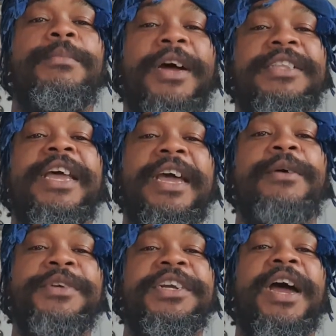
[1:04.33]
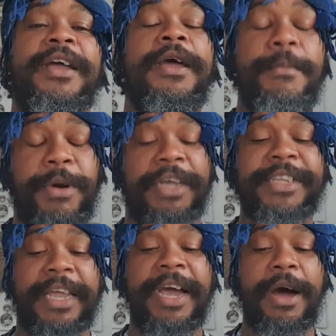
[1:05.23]
Brakata Yahushai,
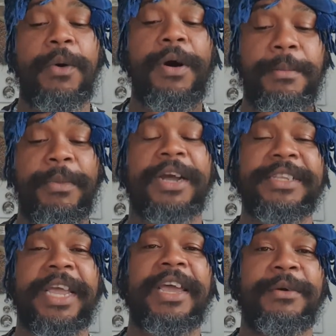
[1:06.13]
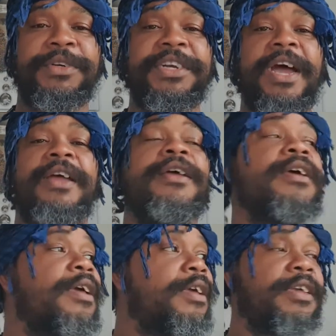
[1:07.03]
Brakata Yahawah, Brakata
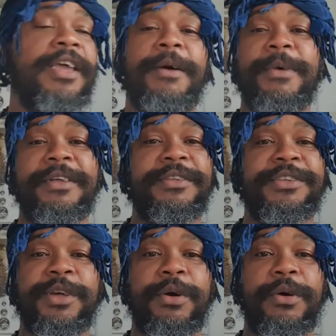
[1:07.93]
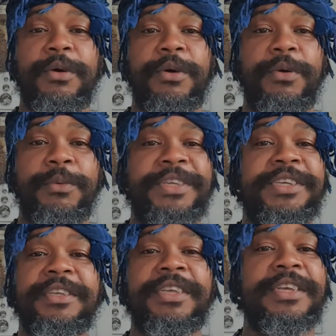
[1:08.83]
Yahushai. Yeah, man. So we
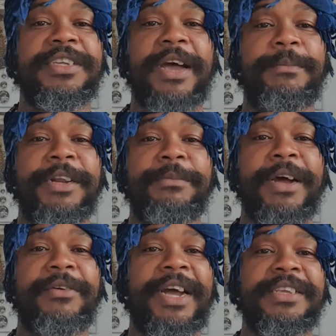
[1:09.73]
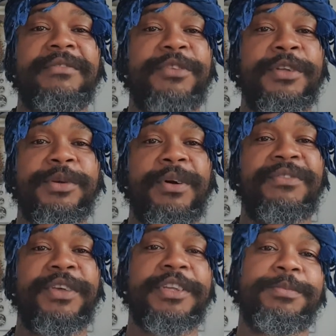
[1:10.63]
see things happening, man, right in front of our
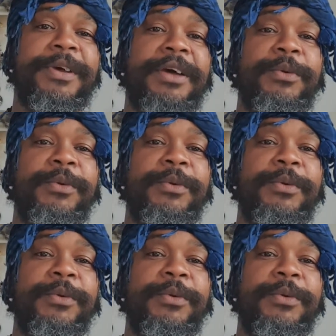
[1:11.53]
face, man.